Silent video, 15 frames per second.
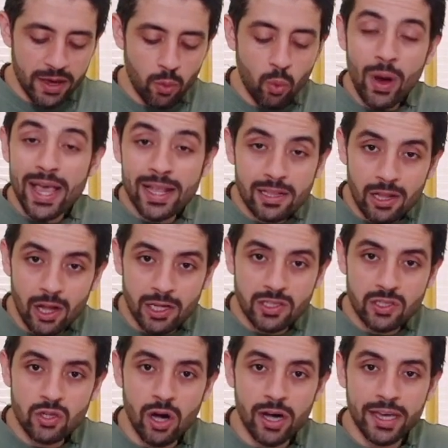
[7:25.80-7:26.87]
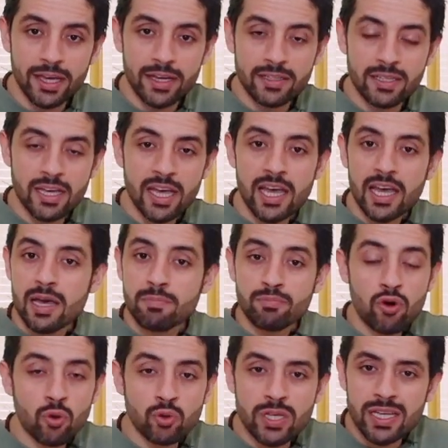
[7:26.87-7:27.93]
a weight loss diet.
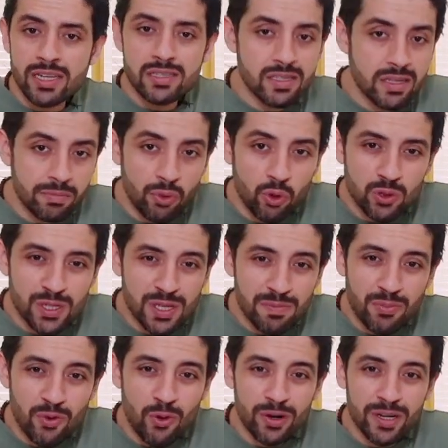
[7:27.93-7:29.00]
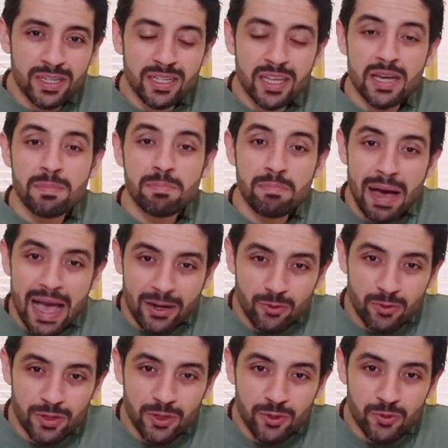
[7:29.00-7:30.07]
Protein is the most important
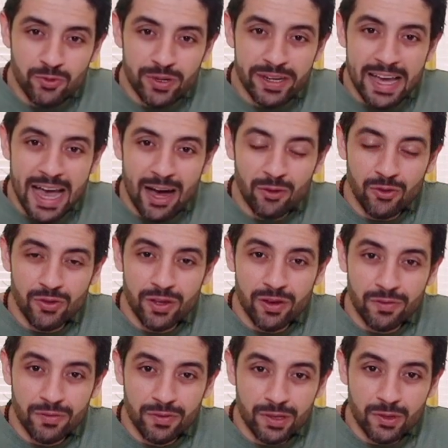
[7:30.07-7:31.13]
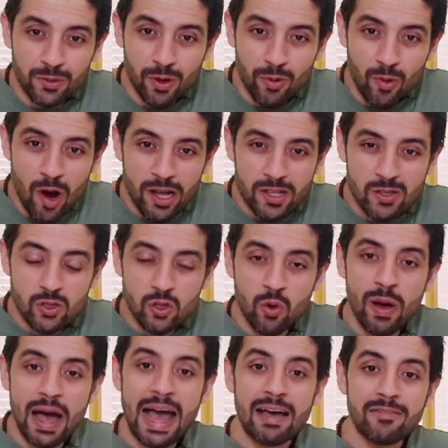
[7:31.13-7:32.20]
macronutrient out there for you, all right? So
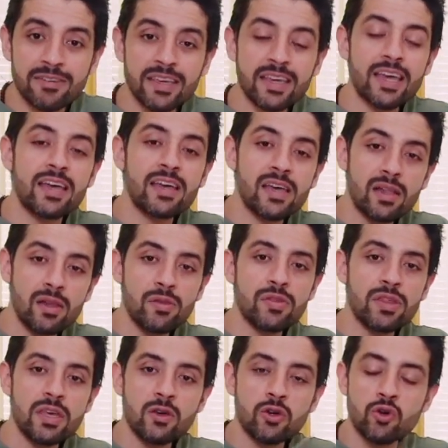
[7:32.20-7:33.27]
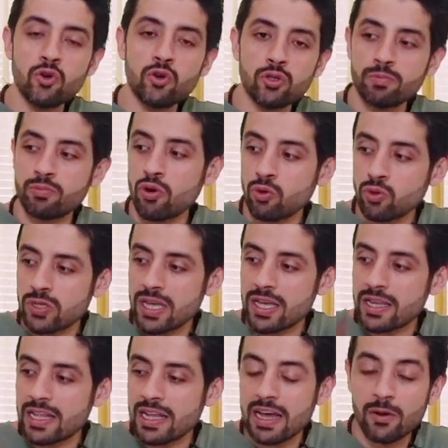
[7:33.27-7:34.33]
having a healthy cooked
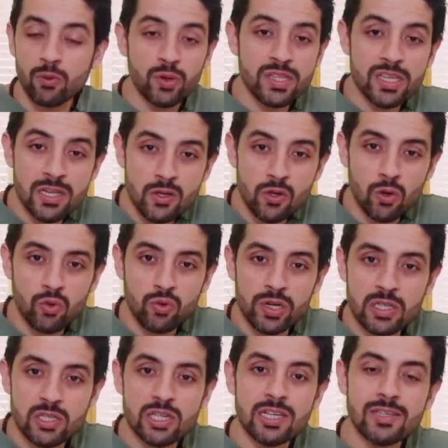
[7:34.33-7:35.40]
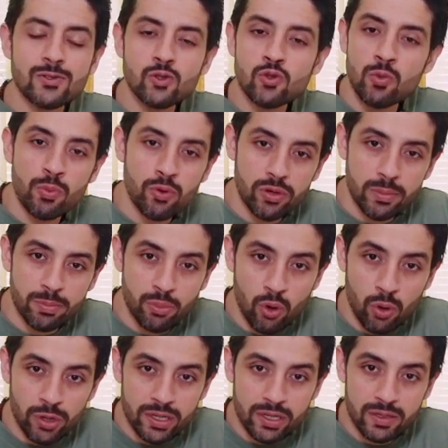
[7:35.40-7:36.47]
protein within your reach is super
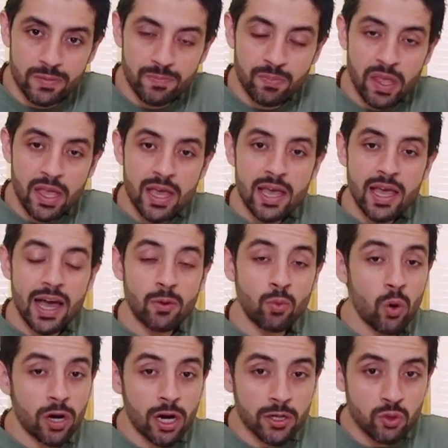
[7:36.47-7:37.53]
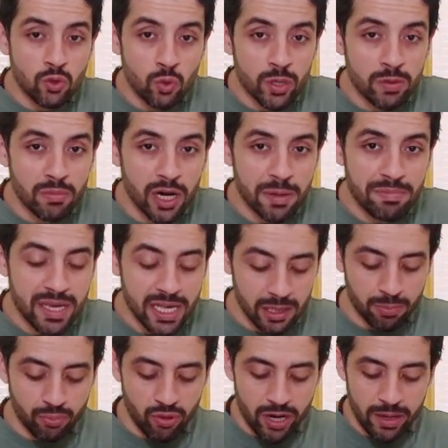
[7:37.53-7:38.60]
important. And what I do with my meal
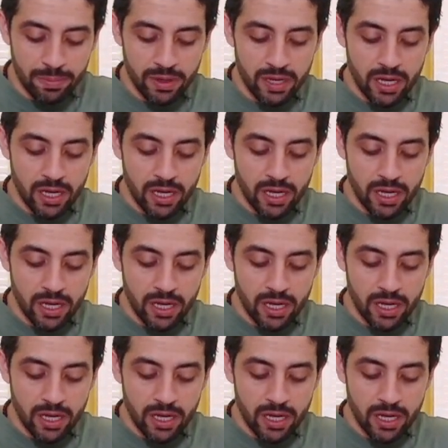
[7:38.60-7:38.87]
prep,